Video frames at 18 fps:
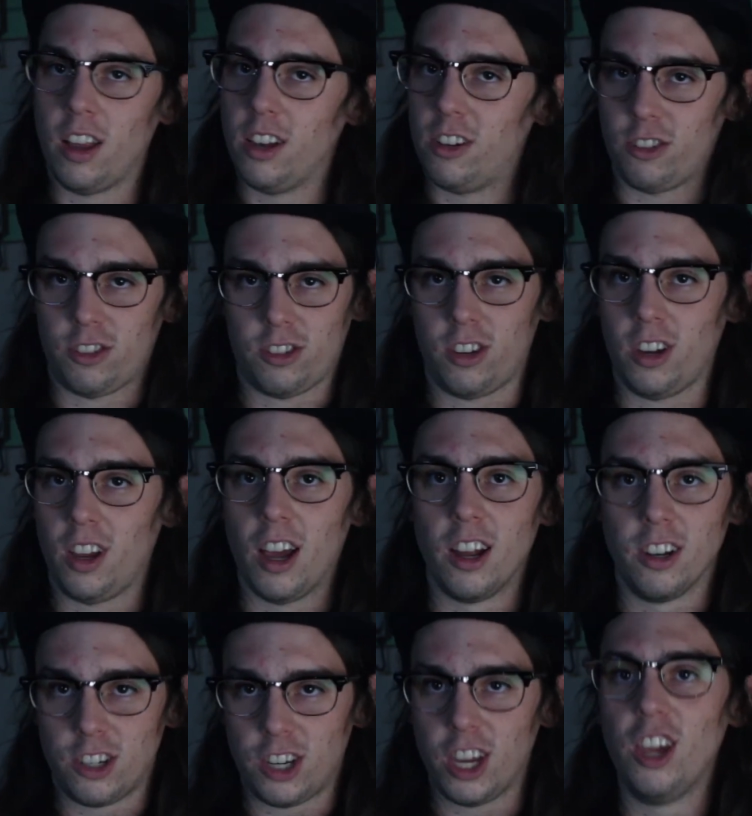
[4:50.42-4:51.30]
just
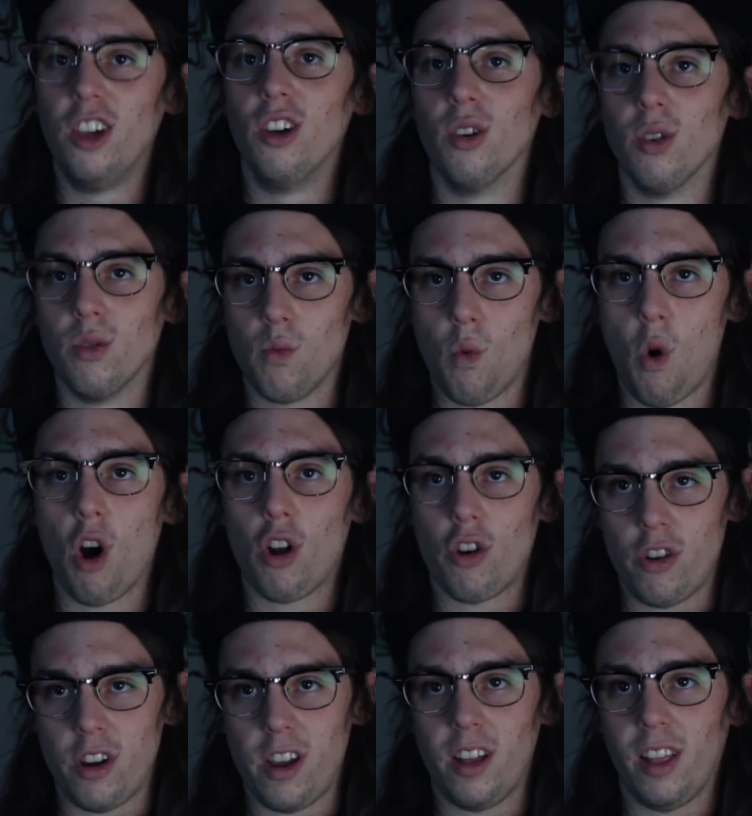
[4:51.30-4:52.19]
until
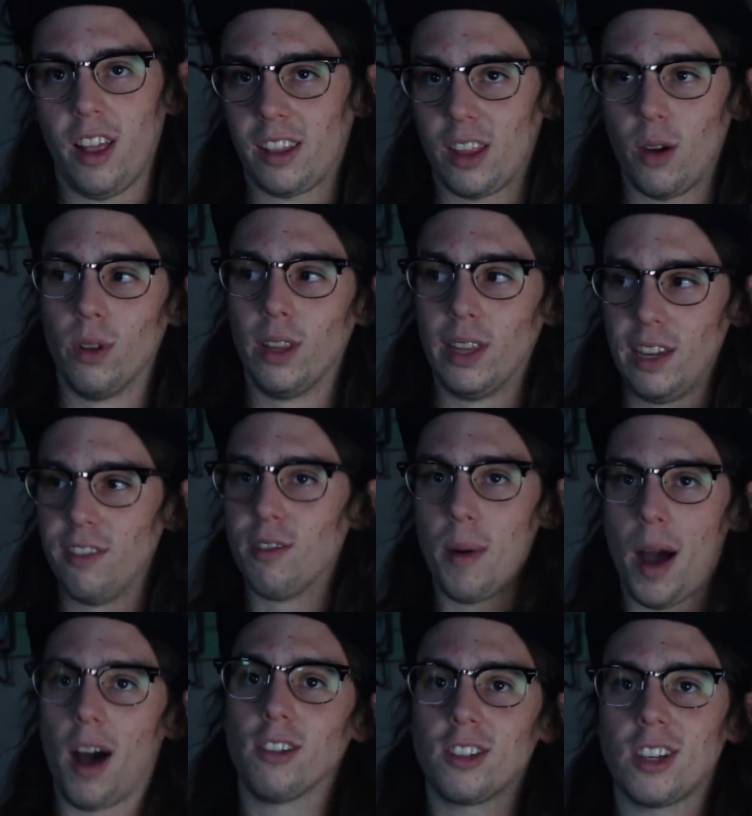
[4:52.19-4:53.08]
Water Day. They would leave
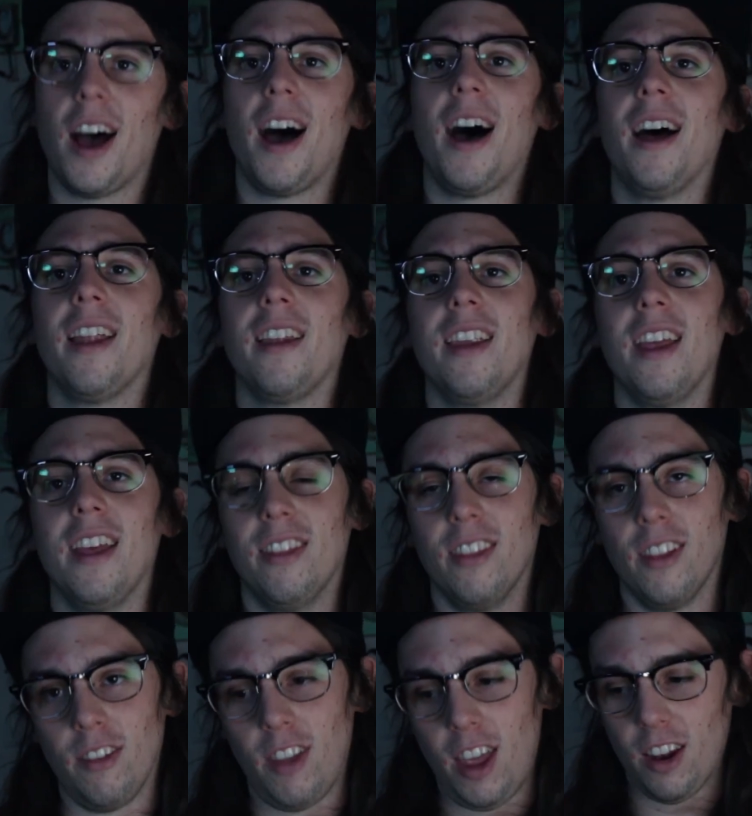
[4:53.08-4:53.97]
them outside
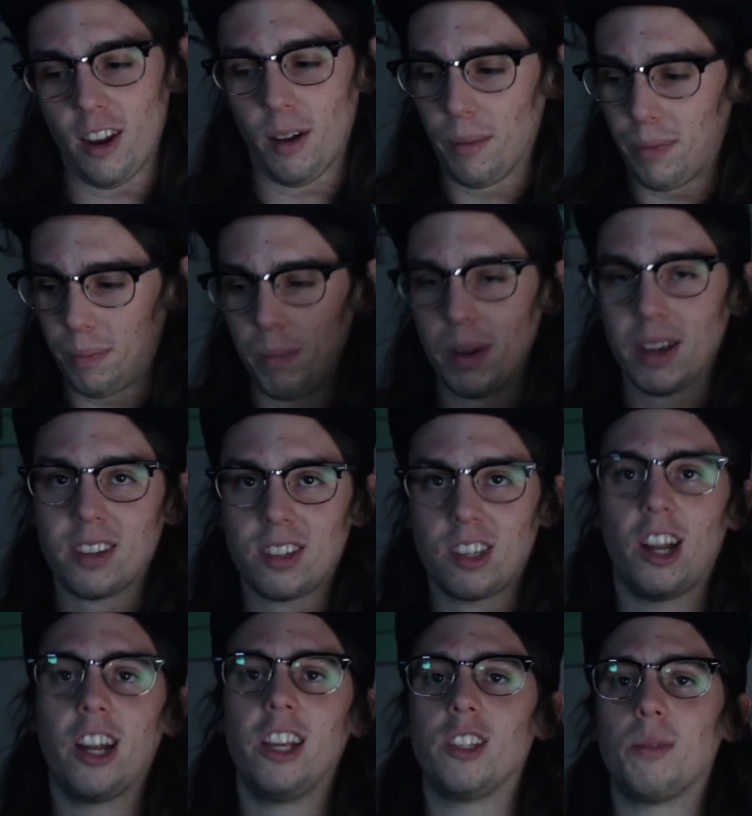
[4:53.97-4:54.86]
in a big
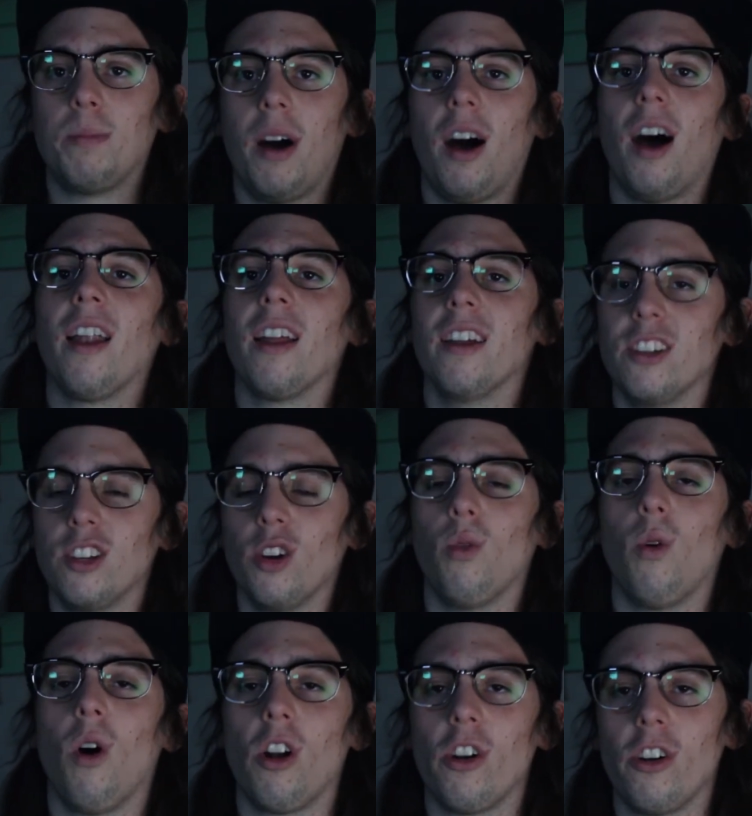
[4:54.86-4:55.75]
sunny spot
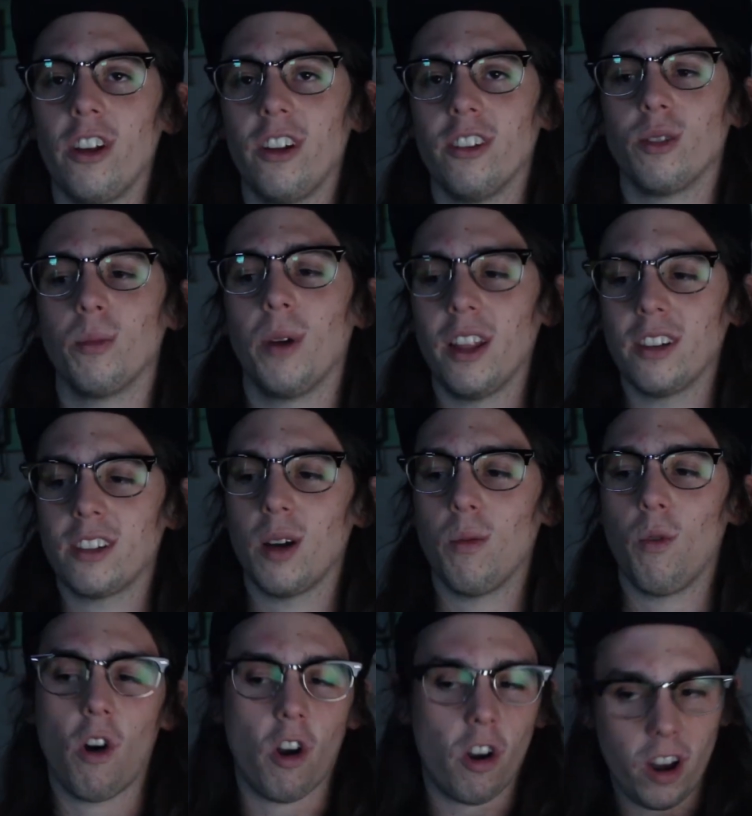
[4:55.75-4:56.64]
until Water Day. So by the
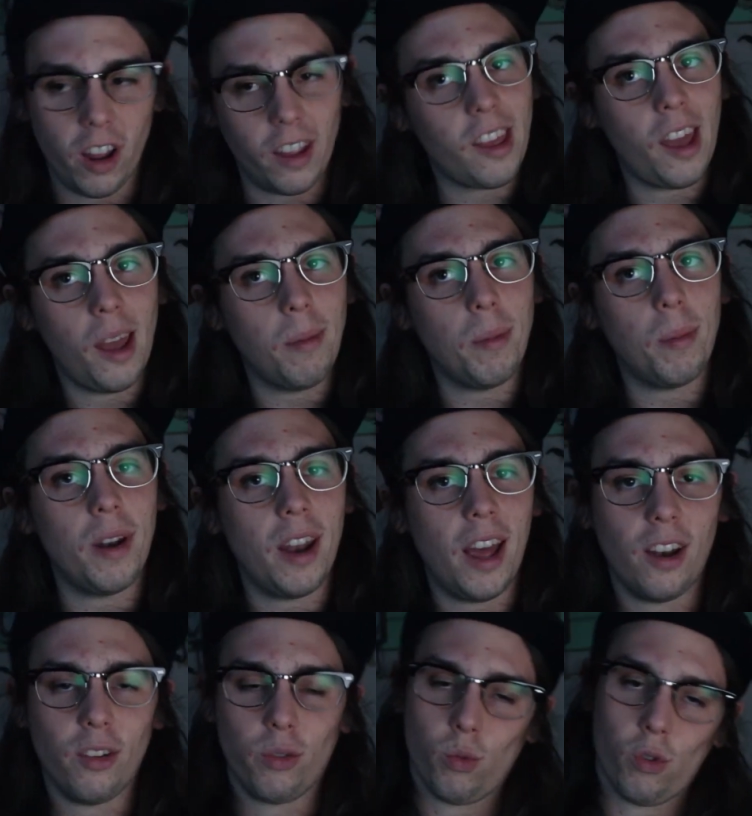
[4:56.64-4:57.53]
time Water Day came, the
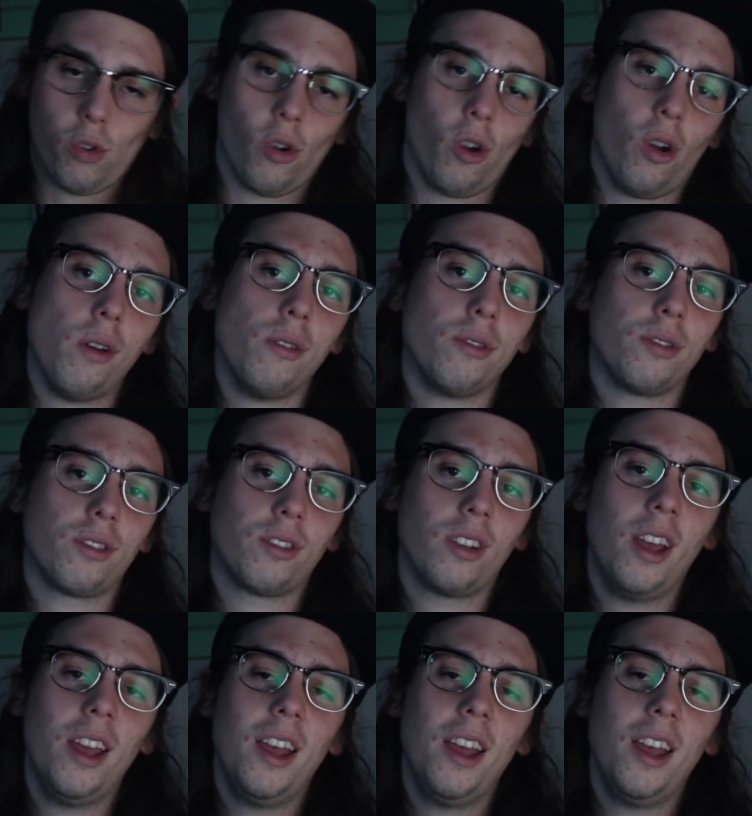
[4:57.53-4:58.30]
bananas were gross.